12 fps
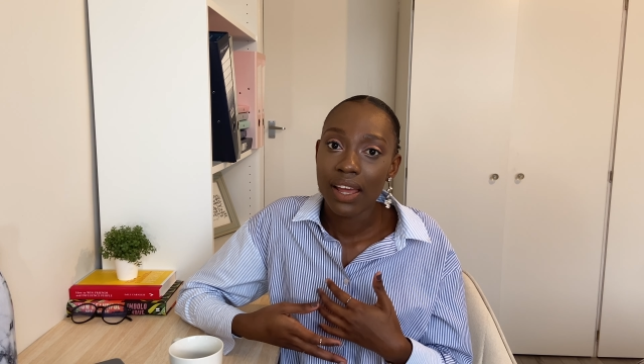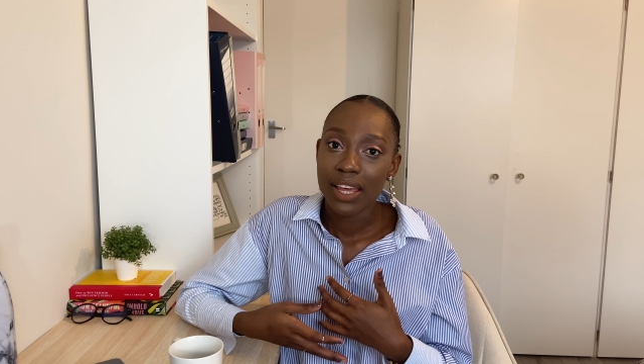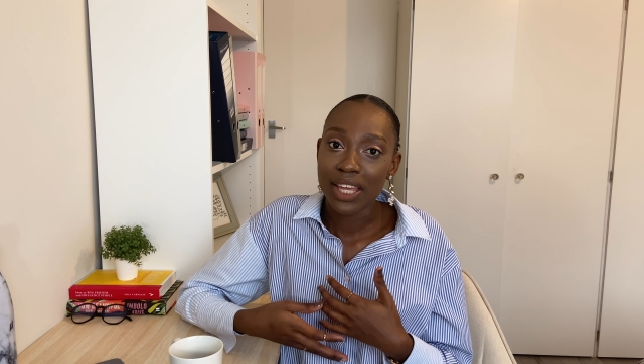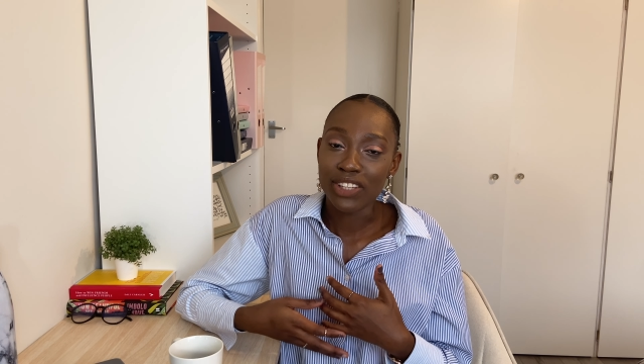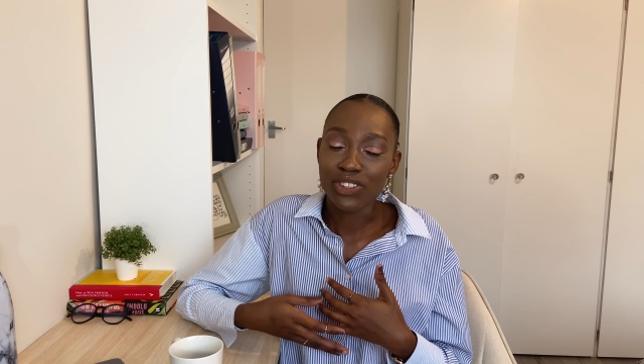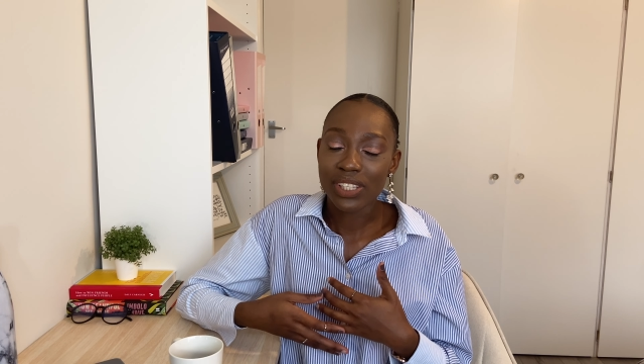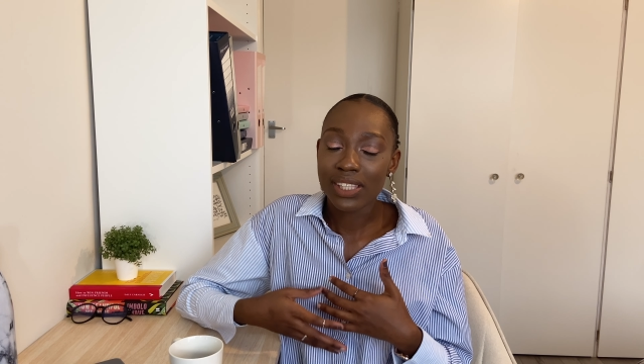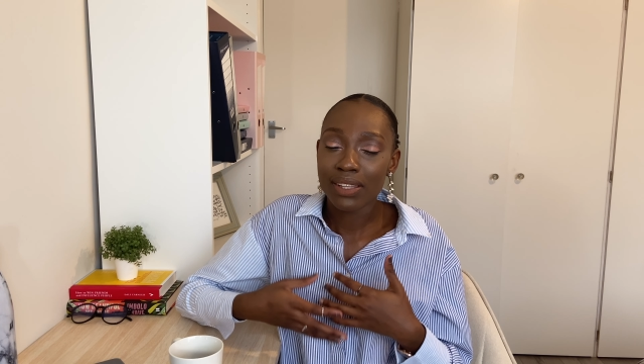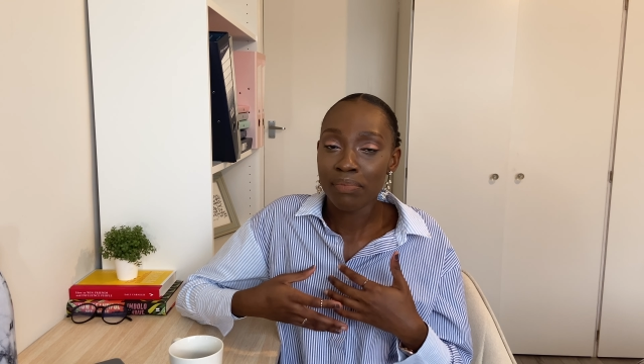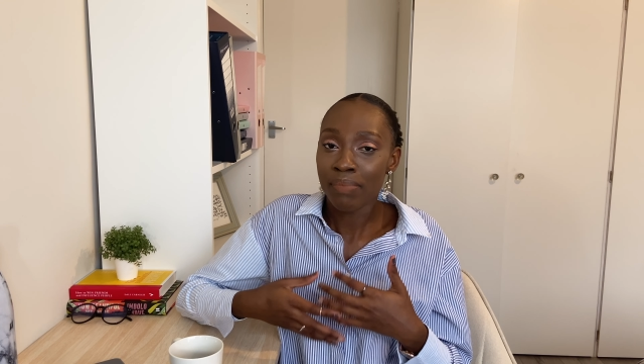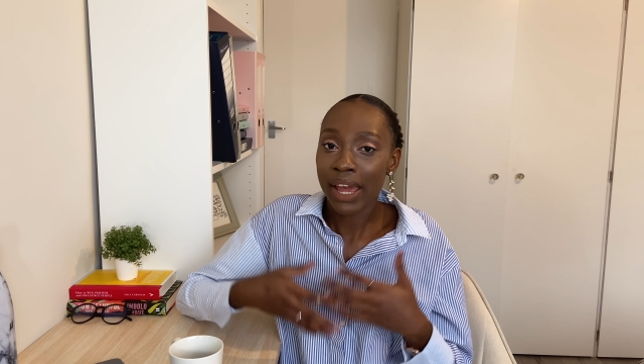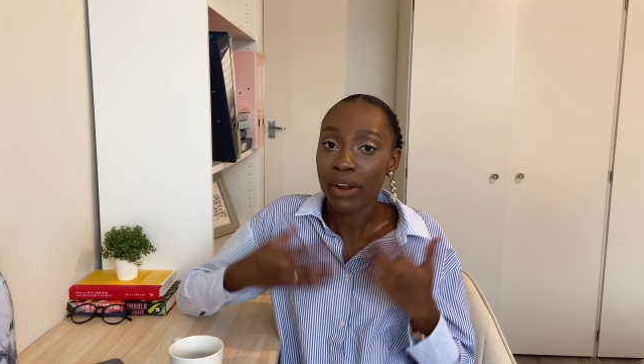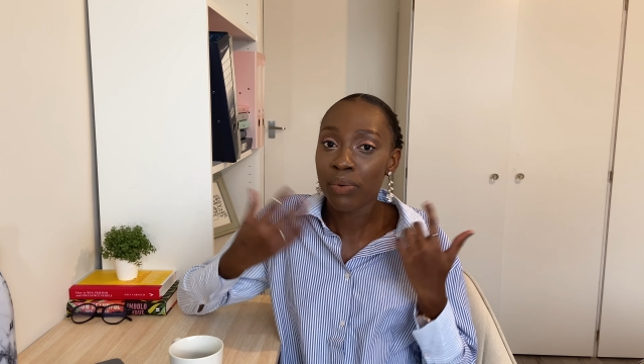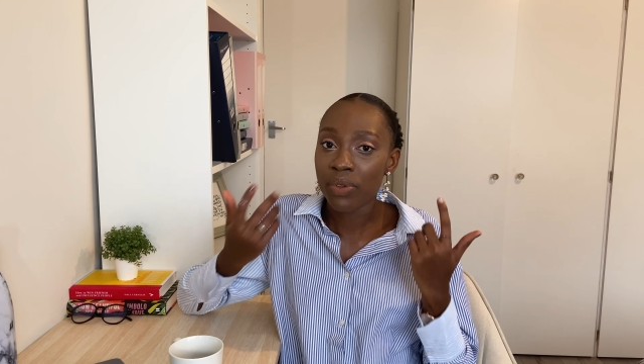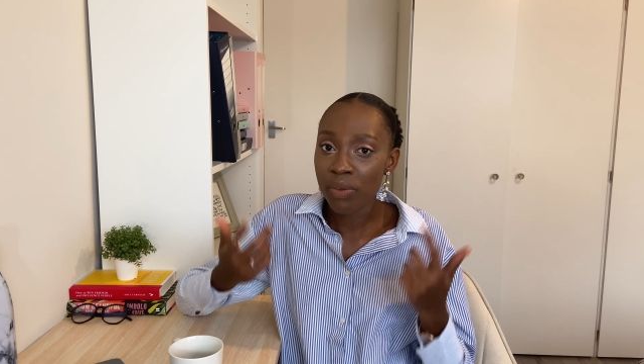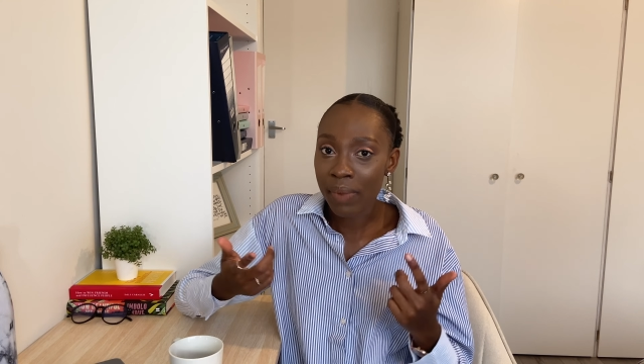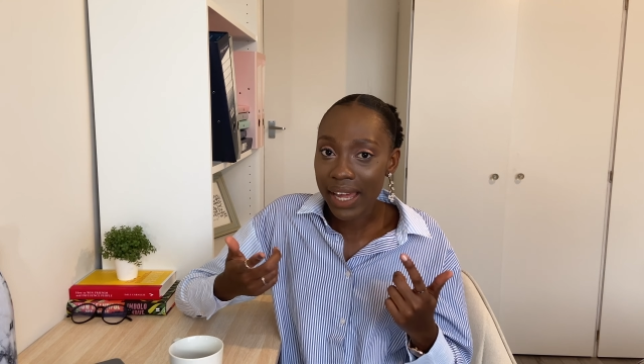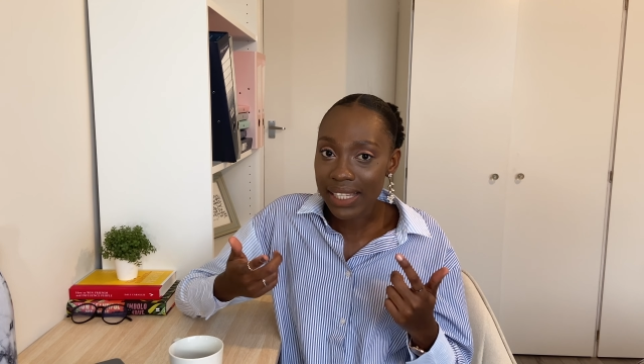in just my
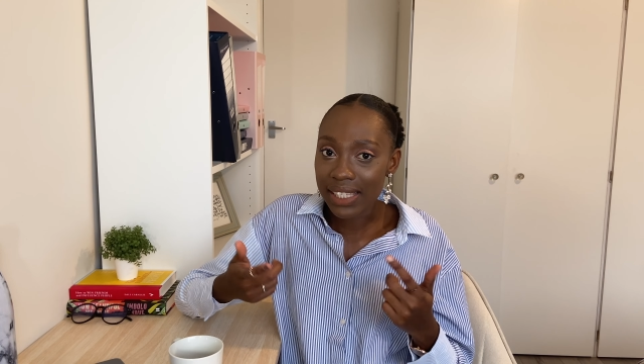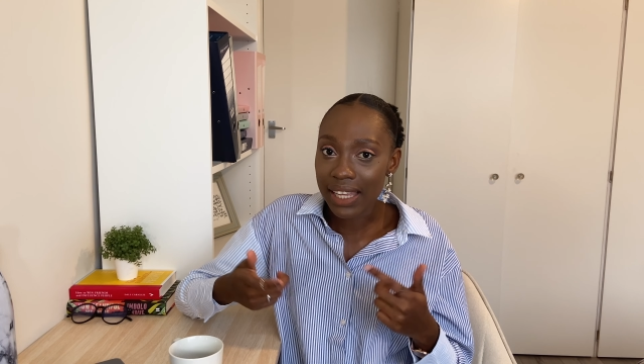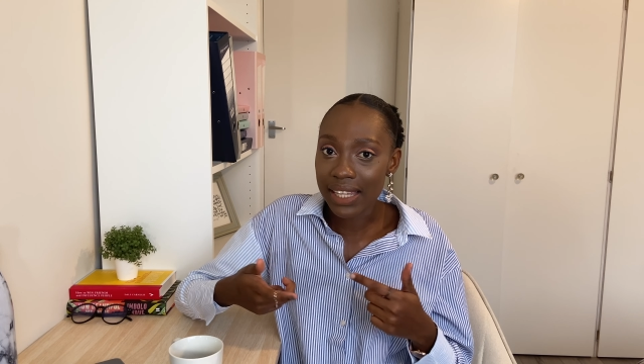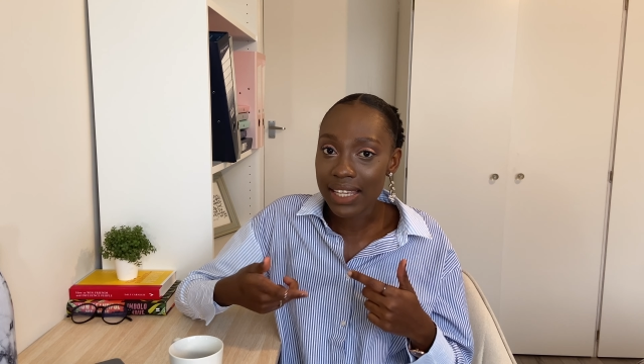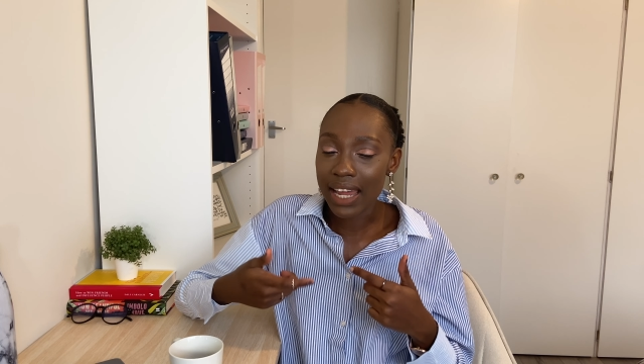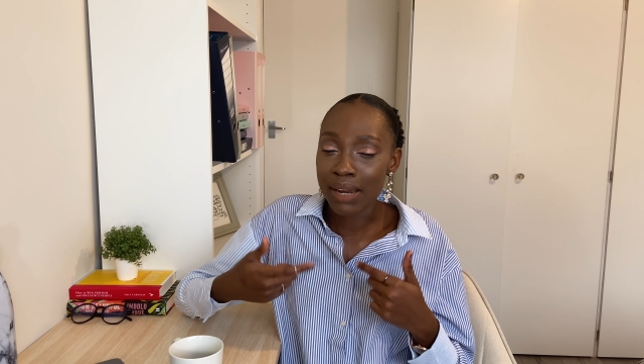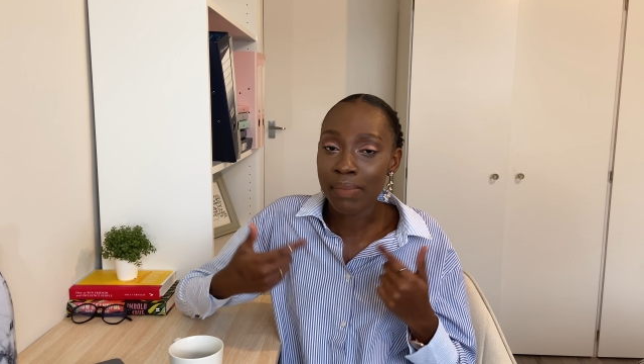growth mindset and